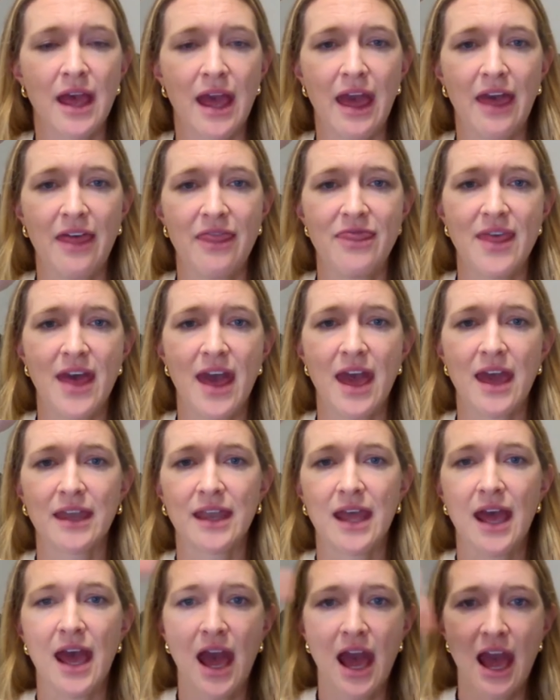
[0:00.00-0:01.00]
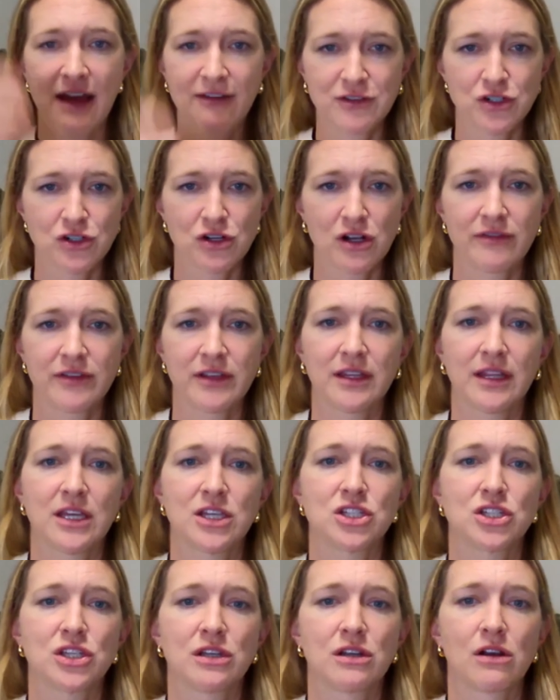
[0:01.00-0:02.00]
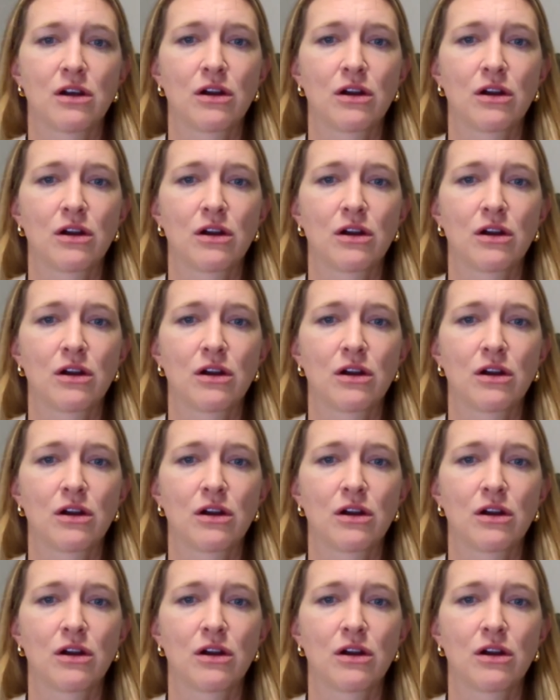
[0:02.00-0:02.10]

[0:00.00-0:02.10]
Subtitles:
And then after ovulation,